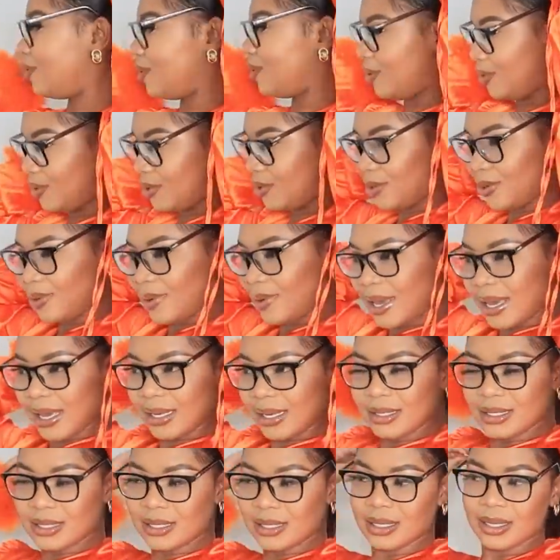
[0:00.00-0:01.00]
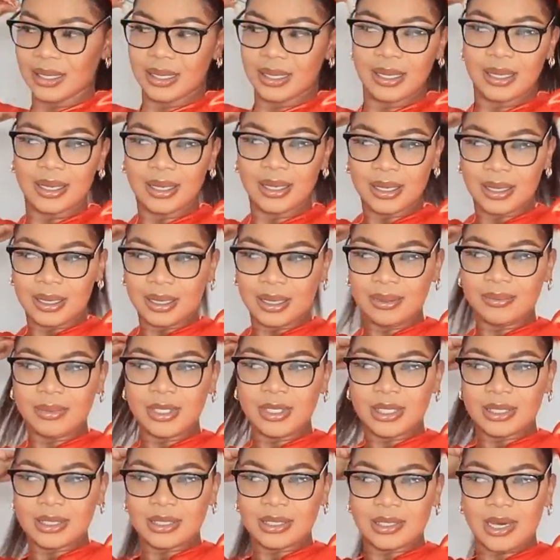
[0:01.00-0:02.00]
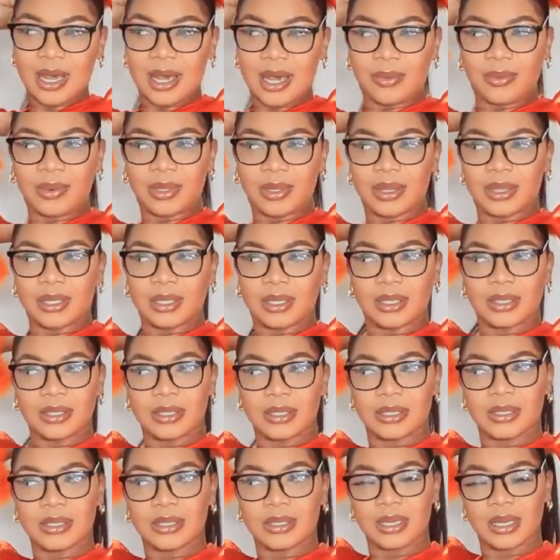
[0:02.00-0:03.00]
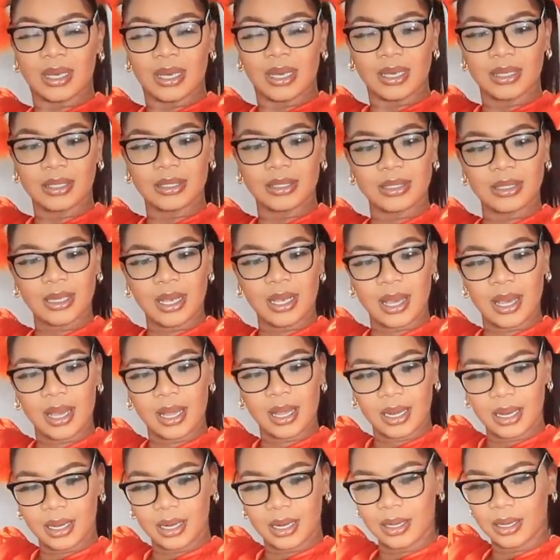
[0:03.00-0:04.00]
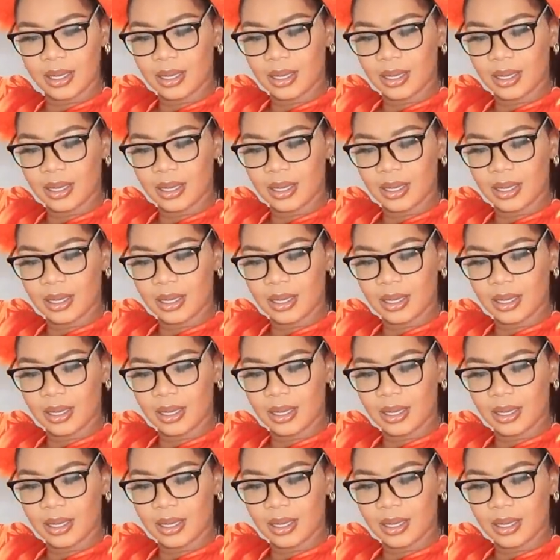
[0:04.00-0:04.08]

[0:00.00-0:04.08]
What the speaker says: you do it. Let me just try with this hairstyle.